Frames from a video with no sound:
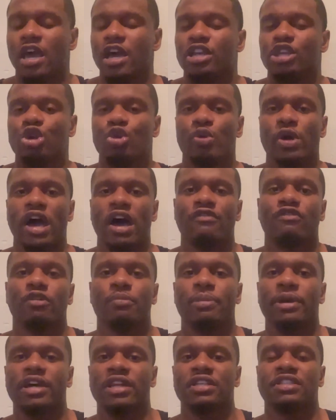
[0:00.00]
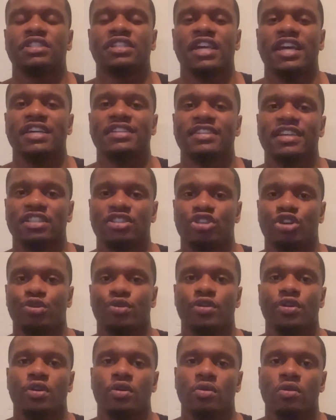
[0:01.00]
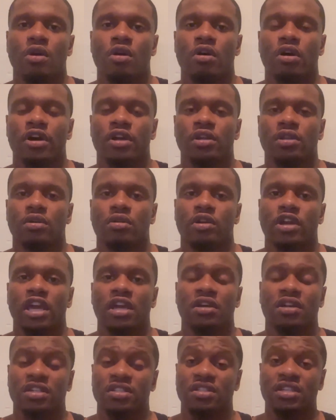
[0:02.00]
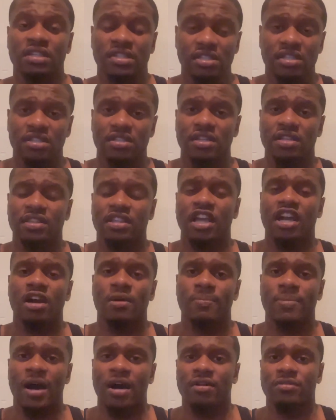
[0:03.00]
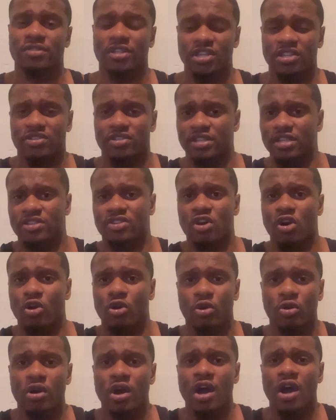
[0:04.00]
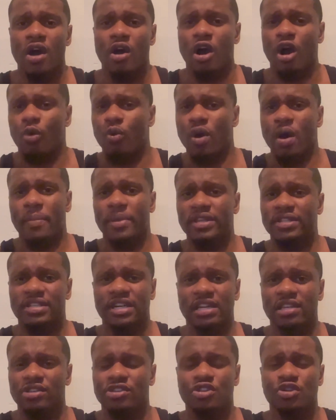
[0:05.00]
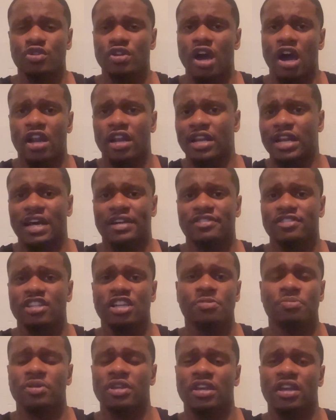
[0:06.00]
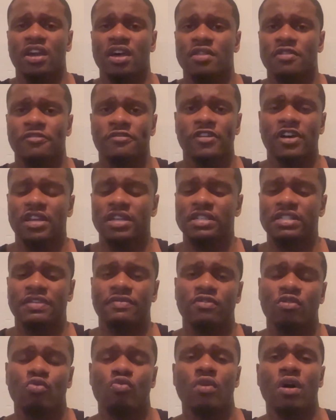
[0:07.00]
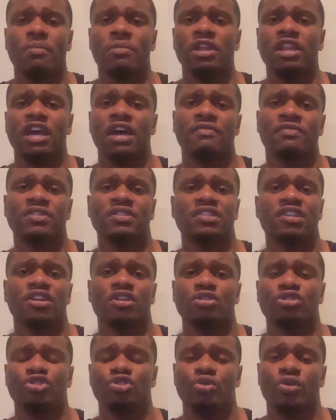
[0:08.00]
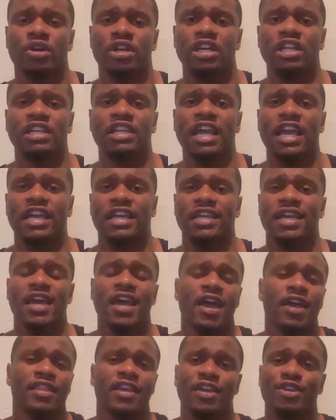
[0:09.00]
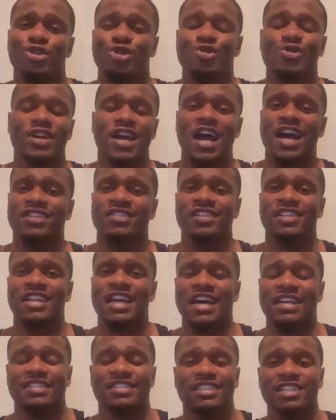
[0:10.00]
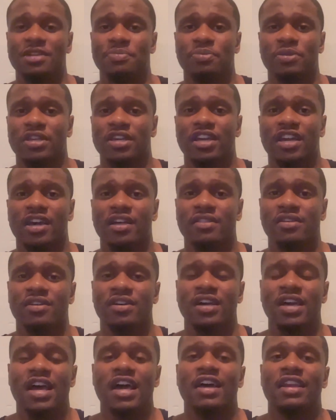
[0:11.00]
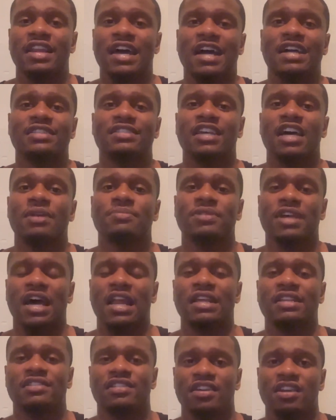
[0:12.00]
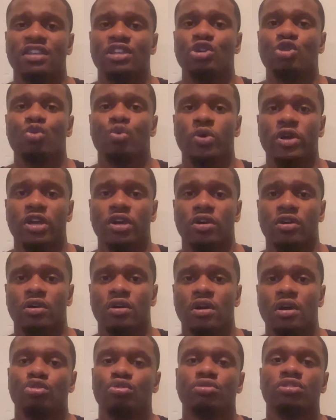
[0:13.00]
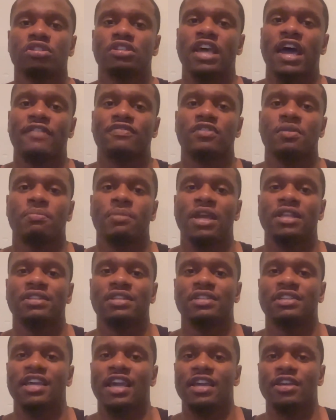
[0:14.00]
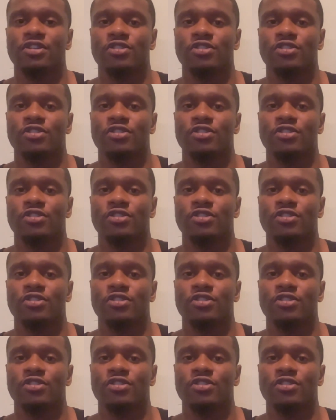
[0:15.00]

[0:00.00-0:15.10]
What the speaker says: you will have a better chance at turning her on, okay? Because this is the thing about this whole a woman telling you y'all are not sleeping together. Fellas, if a woman ever tells you on a date that you guys are not sleeping together, 9 times out of 10 you will. You just have to make the date